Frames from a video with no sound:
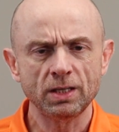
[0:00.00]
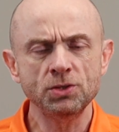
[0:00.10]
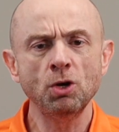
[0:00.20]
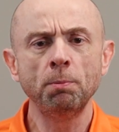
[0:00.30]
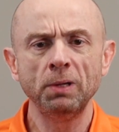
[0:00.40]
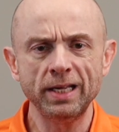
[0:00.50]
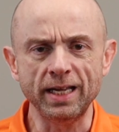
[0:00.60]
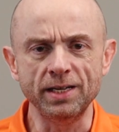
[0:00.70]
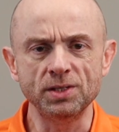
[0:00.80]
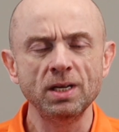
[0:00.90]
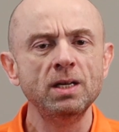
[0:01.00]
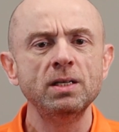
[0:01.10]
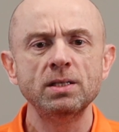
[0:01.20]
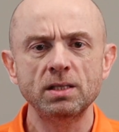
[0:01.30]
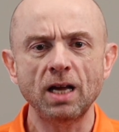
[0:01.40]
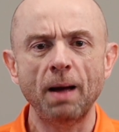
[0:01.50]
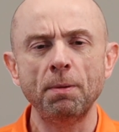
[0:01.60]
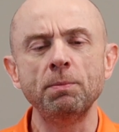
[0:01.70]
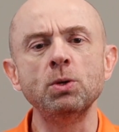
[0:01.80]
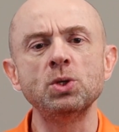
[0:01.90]
So please stop
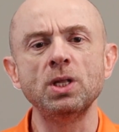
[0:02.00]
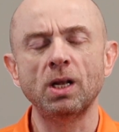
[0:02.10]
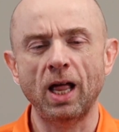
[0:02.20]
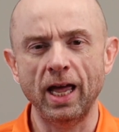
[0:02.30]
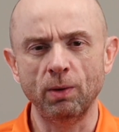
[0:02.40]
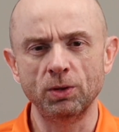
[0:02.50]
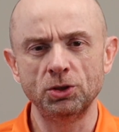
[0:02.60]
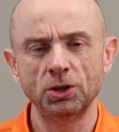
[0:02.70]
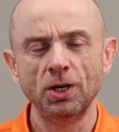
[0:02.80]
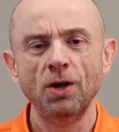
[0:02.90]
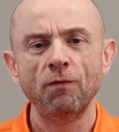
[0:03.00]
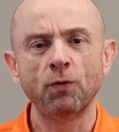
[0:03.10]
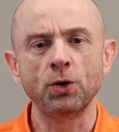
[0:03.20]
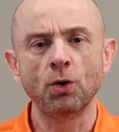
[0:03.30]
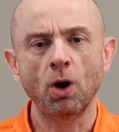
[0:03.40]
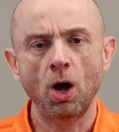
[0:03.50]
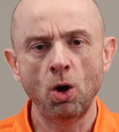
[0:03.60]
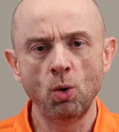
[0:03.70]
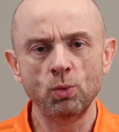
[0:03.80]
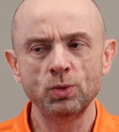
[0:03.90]
abusing the language for your
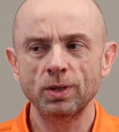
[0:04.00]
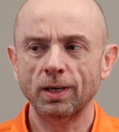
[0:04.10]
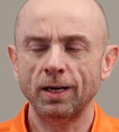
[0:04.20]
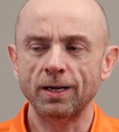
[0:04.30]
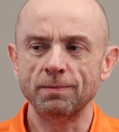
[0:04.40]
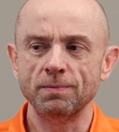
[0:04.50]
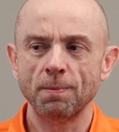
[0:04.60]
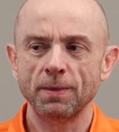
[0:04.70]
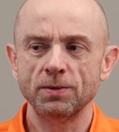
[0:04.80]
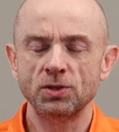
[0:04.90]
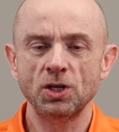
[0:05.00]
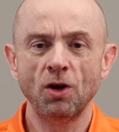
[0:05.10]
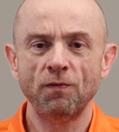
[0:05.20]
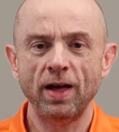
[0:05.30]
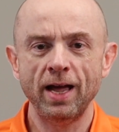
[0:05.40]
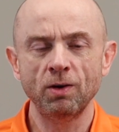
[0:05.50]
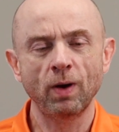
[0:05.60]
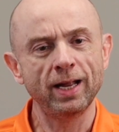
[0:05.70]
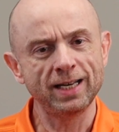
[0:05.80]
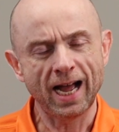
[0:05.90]
own
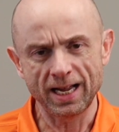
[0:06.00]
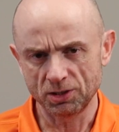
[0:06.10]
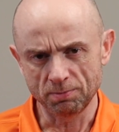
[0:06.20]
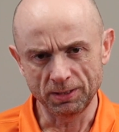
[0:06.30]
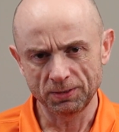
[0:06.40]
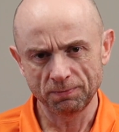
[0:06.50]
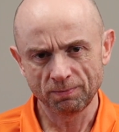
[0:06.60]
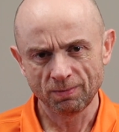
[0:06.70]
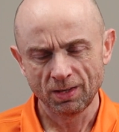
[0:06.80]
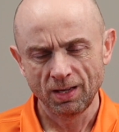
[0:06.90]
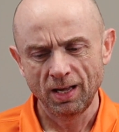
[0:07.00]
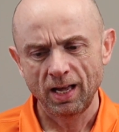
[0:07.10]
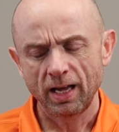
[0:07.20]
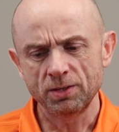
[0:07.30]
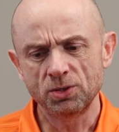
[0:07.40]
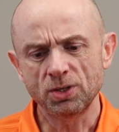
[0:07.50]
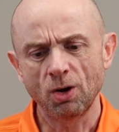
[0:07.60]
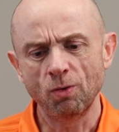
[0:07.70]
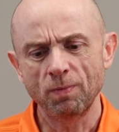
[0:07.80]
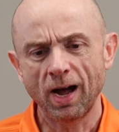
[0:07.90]
self-aggrandizement. And
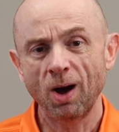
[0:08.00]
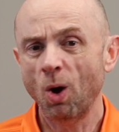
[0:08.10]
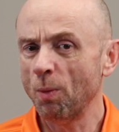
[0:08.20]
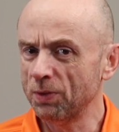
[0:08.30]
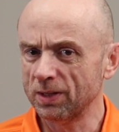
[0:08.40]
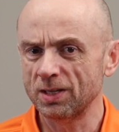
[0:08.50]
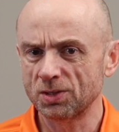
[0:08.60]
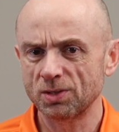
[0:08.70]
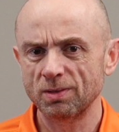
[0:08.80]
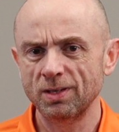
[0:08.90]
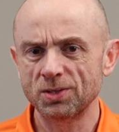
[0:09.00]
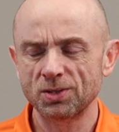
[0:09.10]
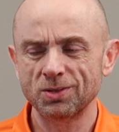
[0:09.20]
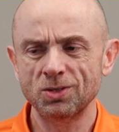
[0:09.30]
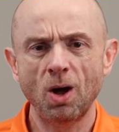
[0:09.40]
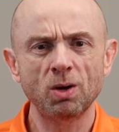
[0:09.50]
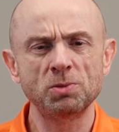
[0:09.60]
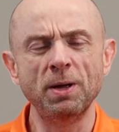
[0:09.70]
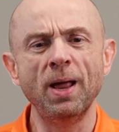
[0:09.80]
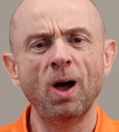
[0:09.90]
so I hope that this talk's
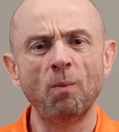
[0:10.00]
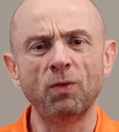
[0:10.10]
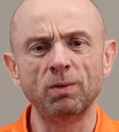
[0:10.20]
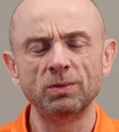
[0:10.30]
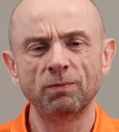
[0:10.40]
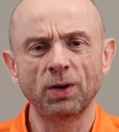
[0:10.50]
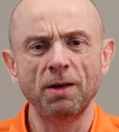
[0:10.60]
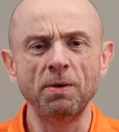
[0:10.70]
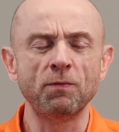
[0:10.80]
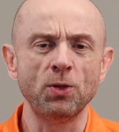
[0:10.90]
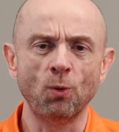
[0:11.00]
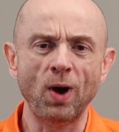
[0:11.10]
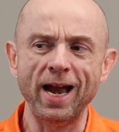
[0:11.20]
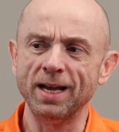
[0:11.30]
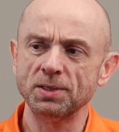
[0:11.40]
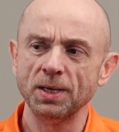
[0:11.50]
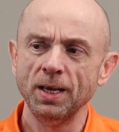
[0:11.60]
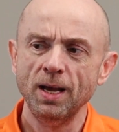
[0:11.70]
been helpful. Forgive me for the rant.